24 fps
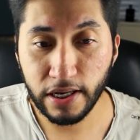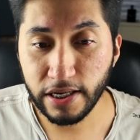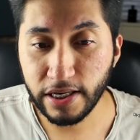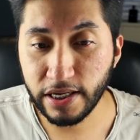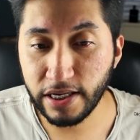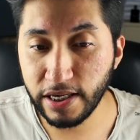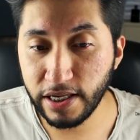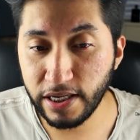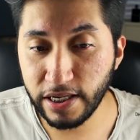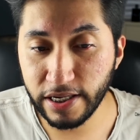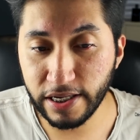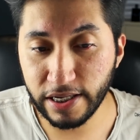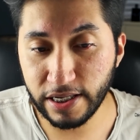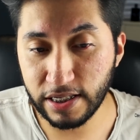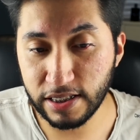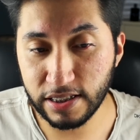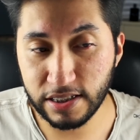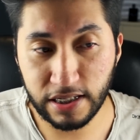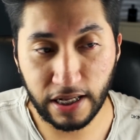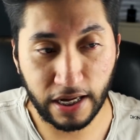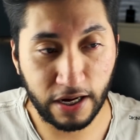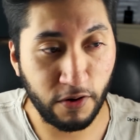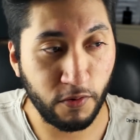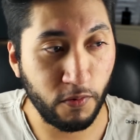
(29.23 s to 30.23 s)
He
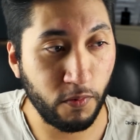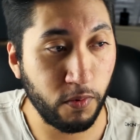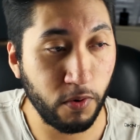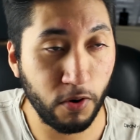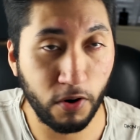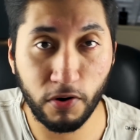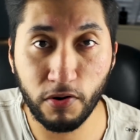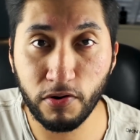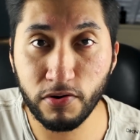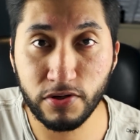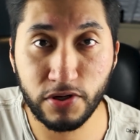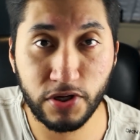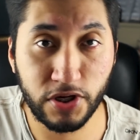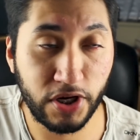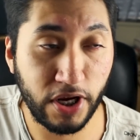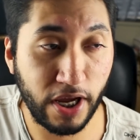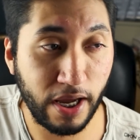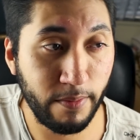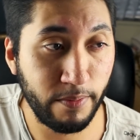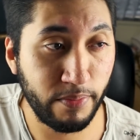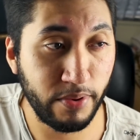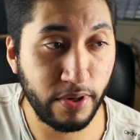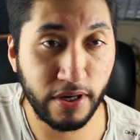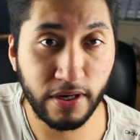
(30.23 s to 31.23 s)
is like a world
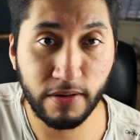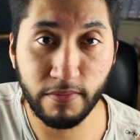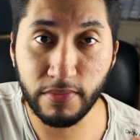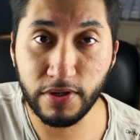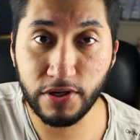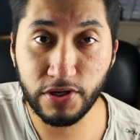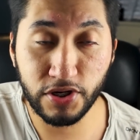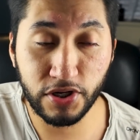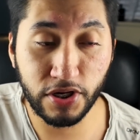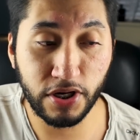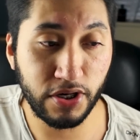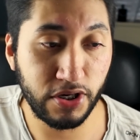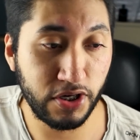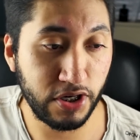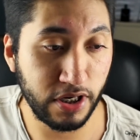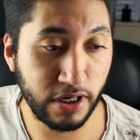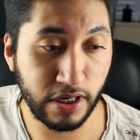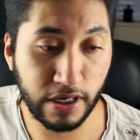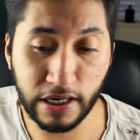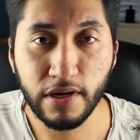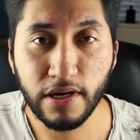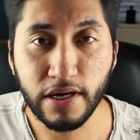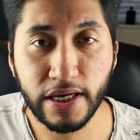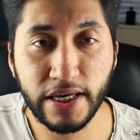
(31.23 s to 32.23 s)
champion
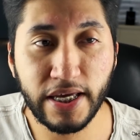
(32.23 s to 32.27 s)
magician.